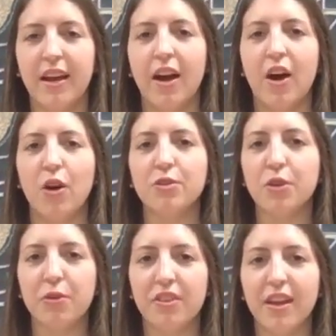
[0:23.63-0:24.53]
I
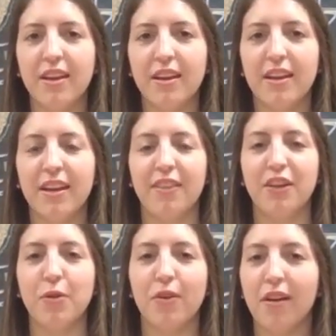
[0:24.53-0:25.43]
also think that
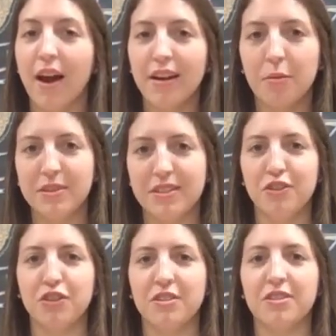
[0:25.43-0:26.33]
you are not in a
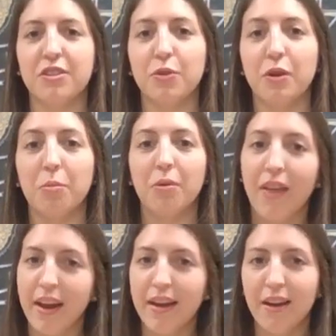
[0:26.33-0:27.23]
position to
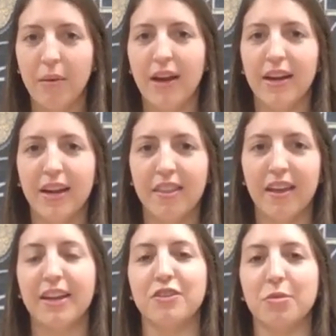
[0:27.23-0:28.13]
complain about
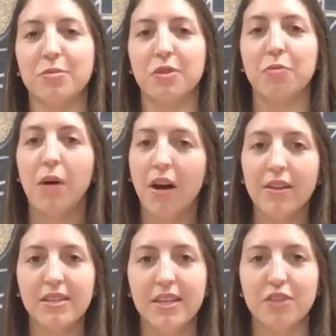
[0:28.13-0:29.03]
anything in terms of
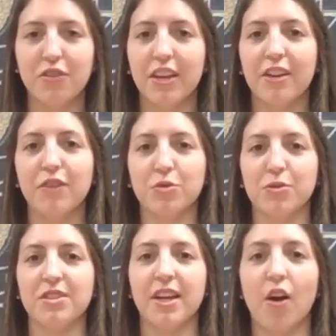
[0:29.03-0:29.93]
politics or the
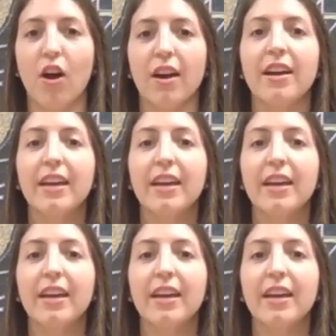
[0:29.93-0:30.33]
individuals that are